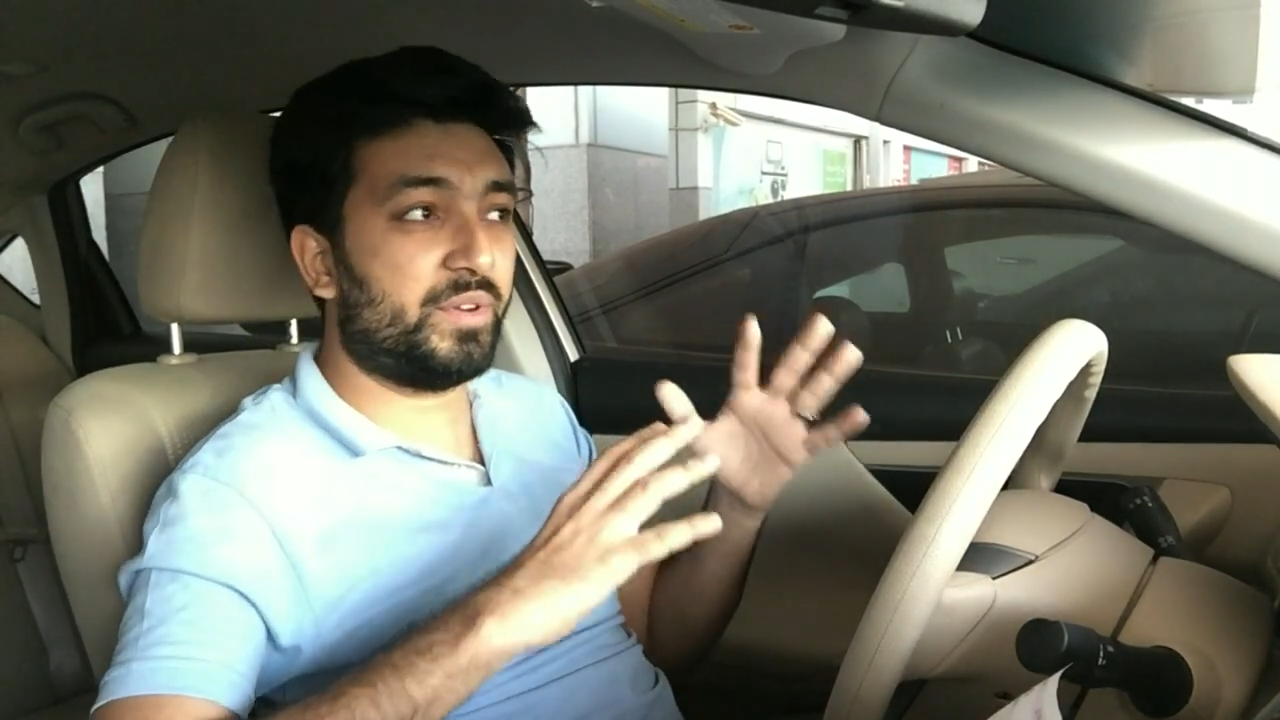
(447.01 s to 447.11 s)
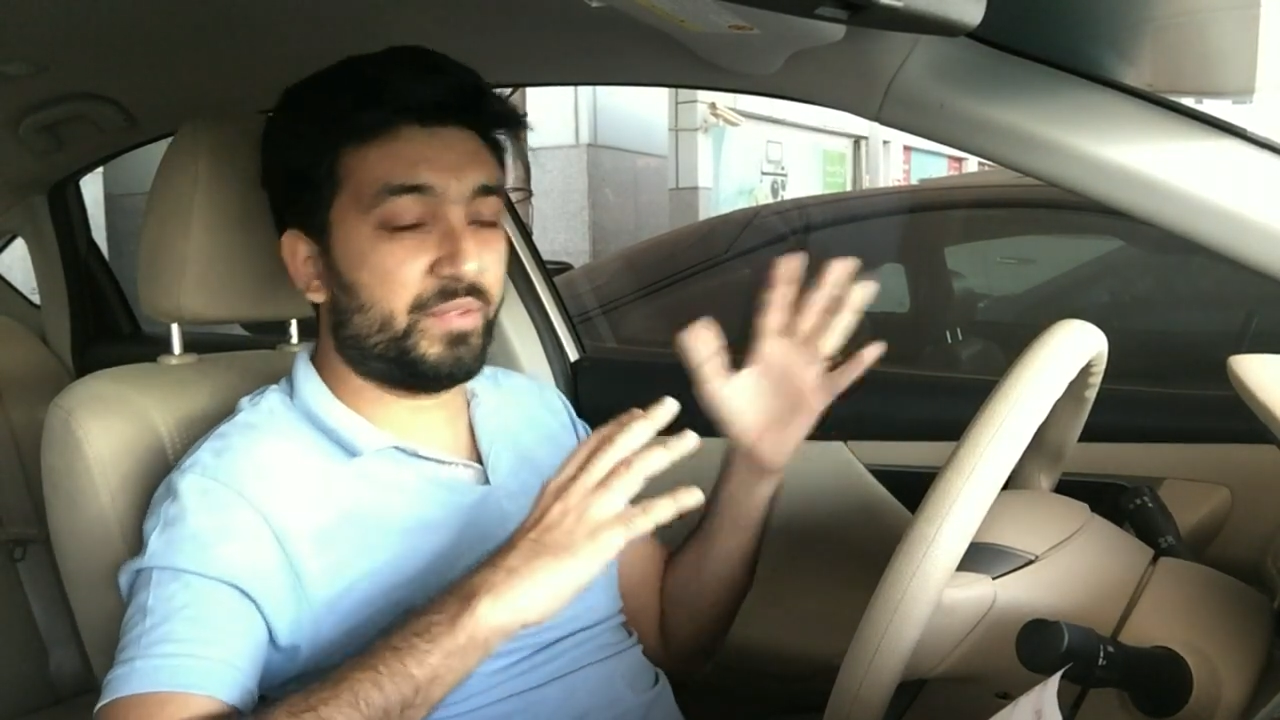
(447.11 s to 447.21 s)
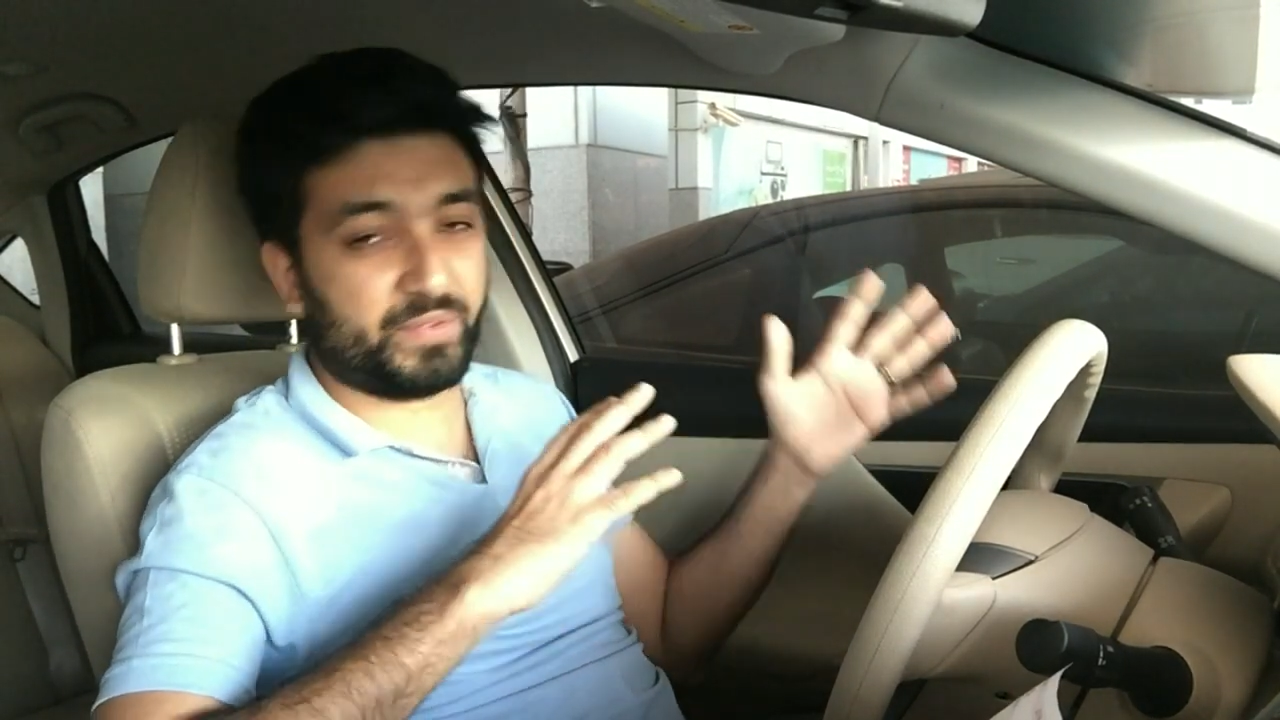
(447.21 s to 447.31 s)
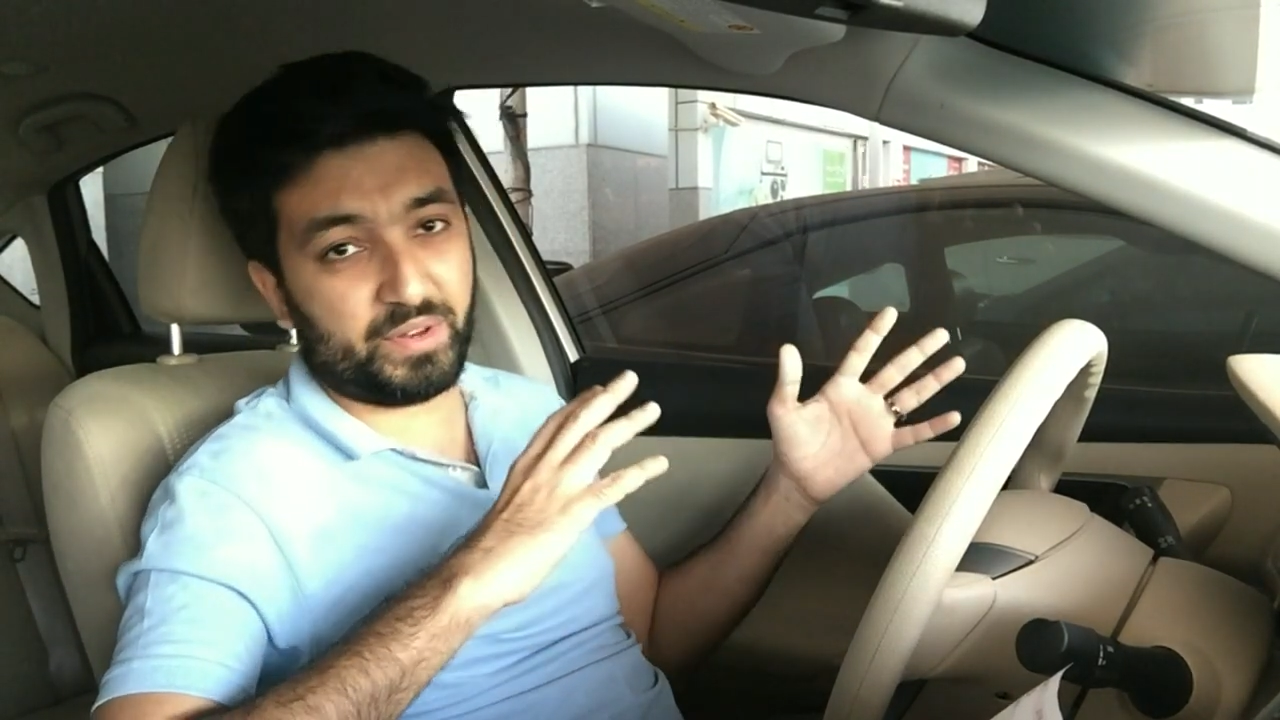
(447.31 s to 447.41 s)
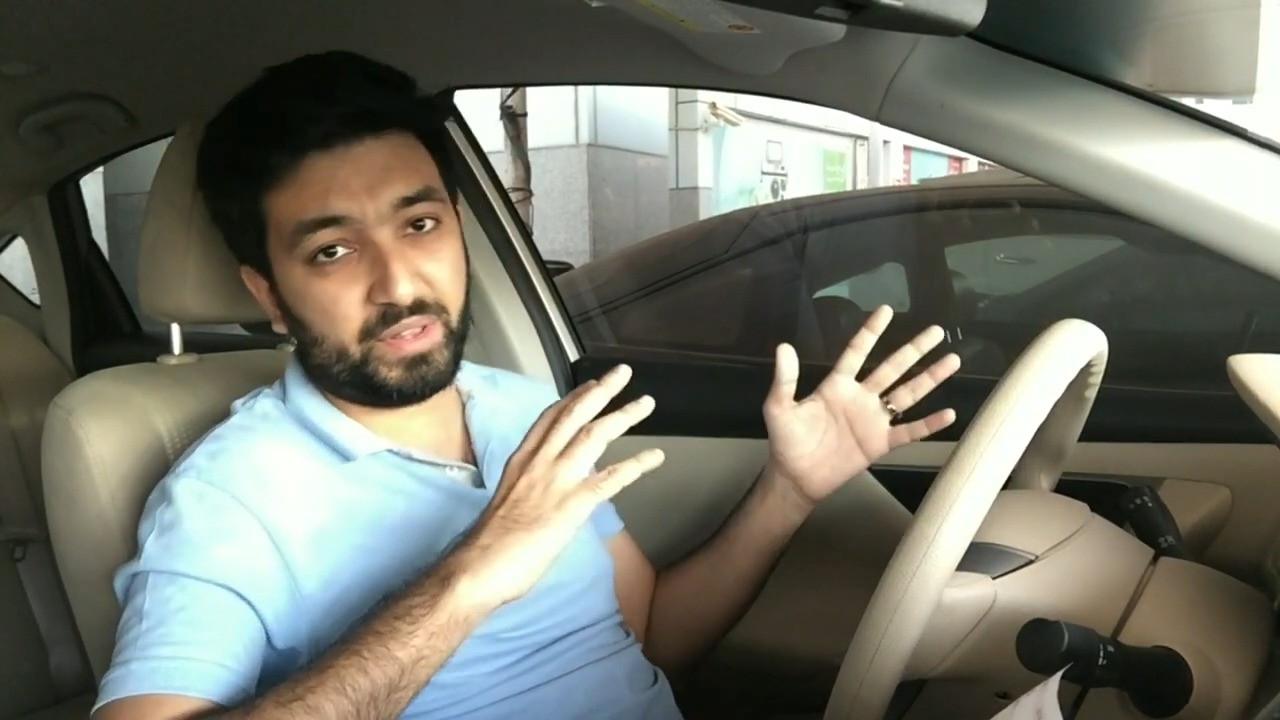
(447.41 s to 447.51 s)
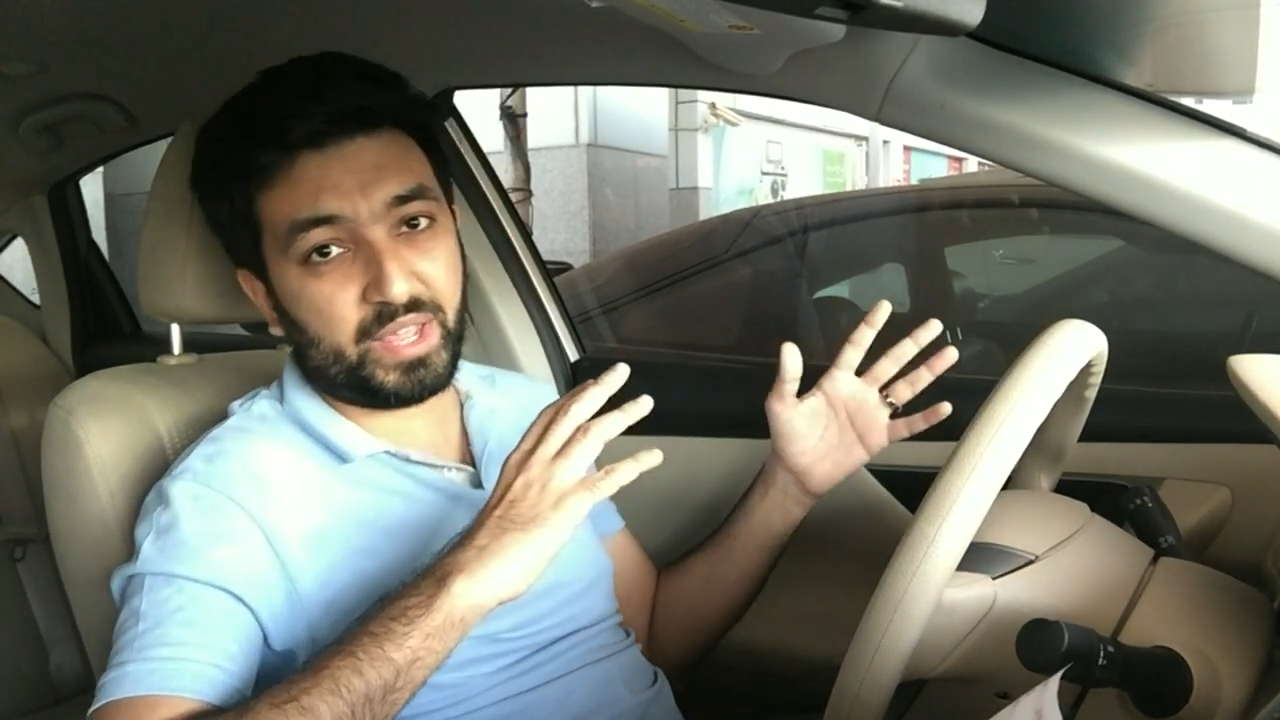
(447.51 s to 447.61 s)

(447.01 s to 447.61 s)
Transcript: different